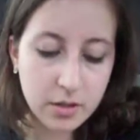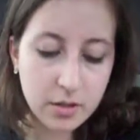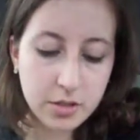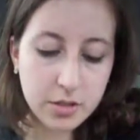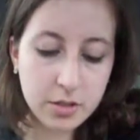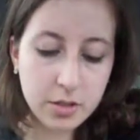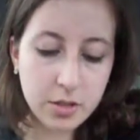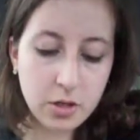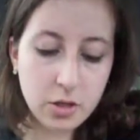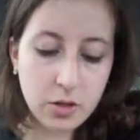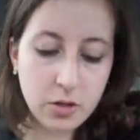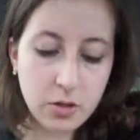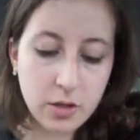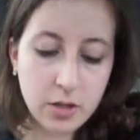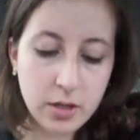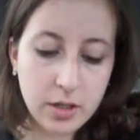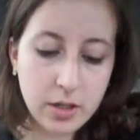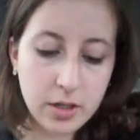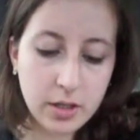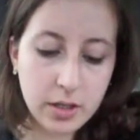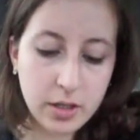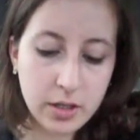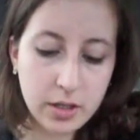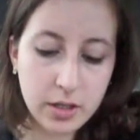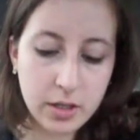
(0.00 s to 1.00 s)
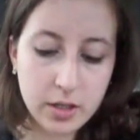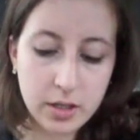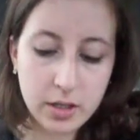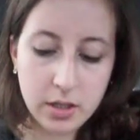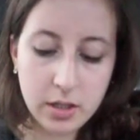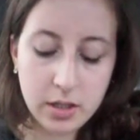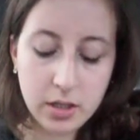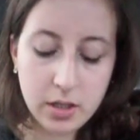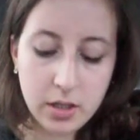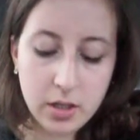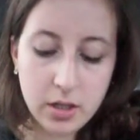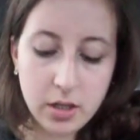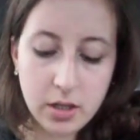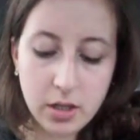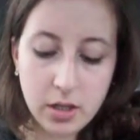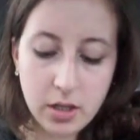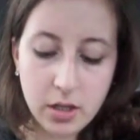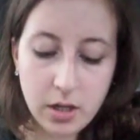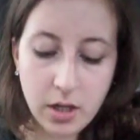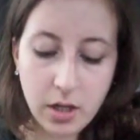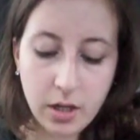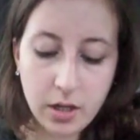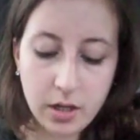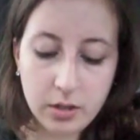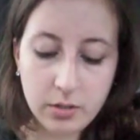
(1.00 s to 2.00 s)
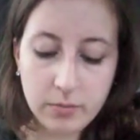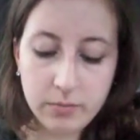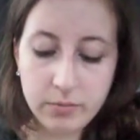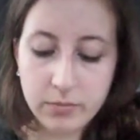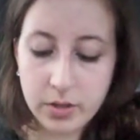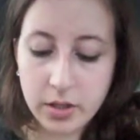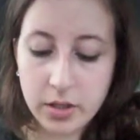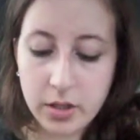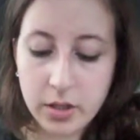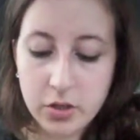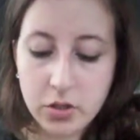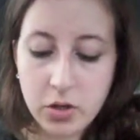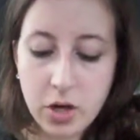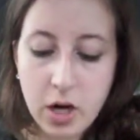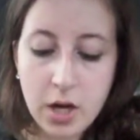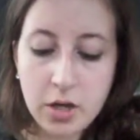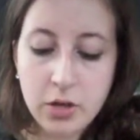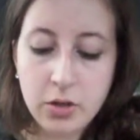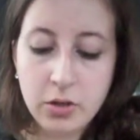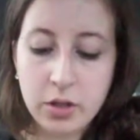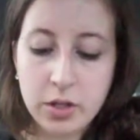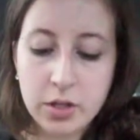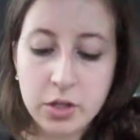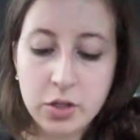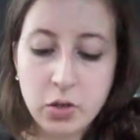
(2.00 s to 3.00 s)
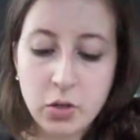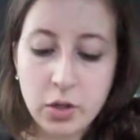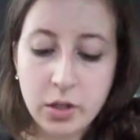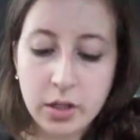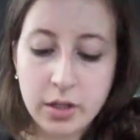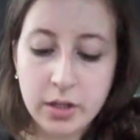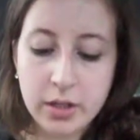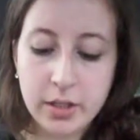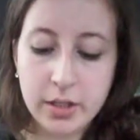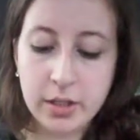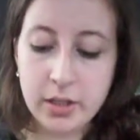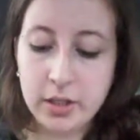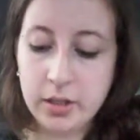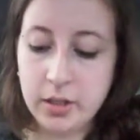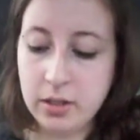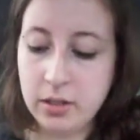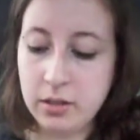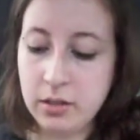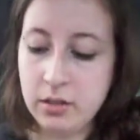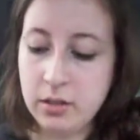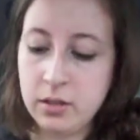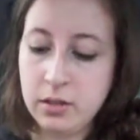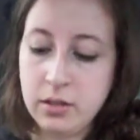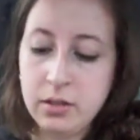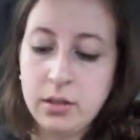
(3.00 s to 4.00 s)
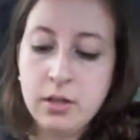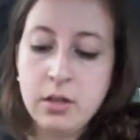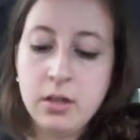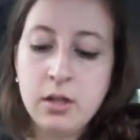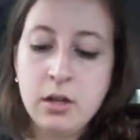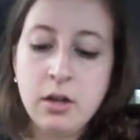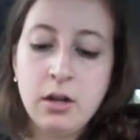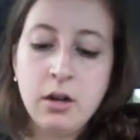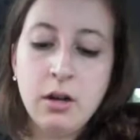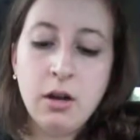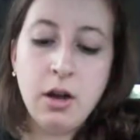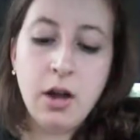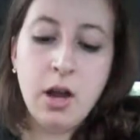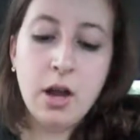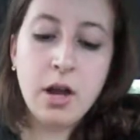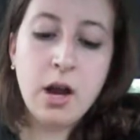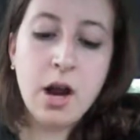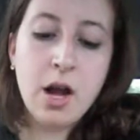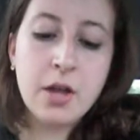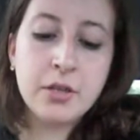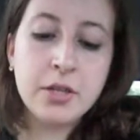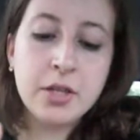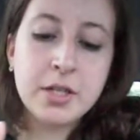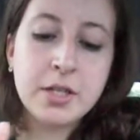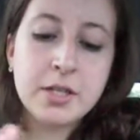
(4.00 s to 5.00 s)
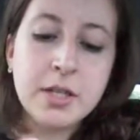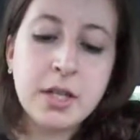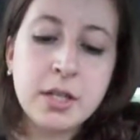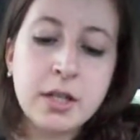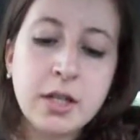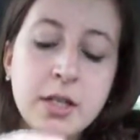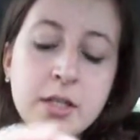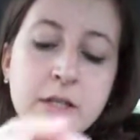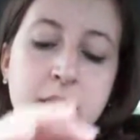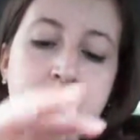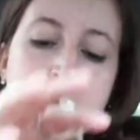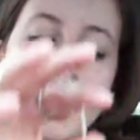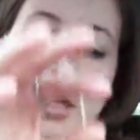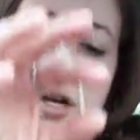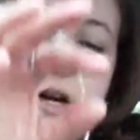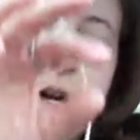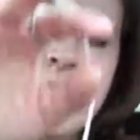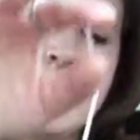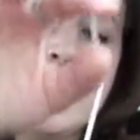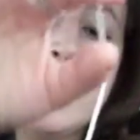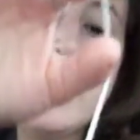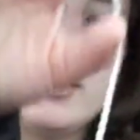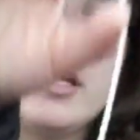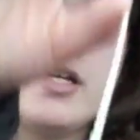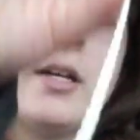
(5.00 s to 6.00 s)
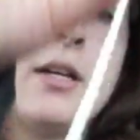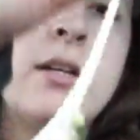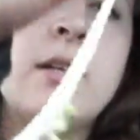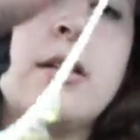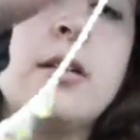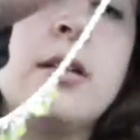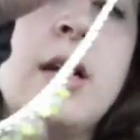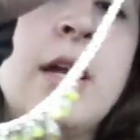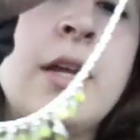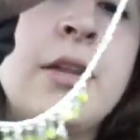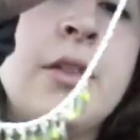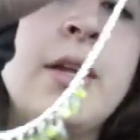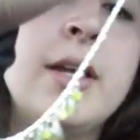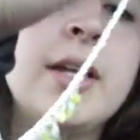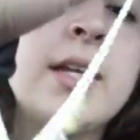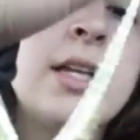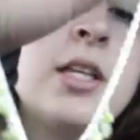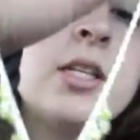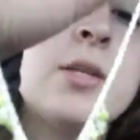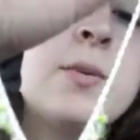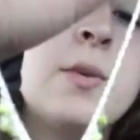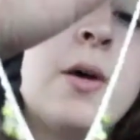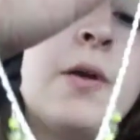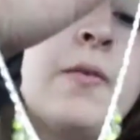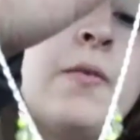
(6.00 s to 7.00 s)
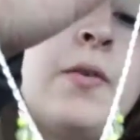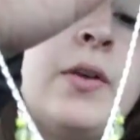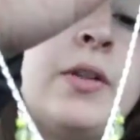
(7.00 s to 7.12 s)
So, I'm gonna try to do this quickly. I got this necklace at a yard sale. I think it's about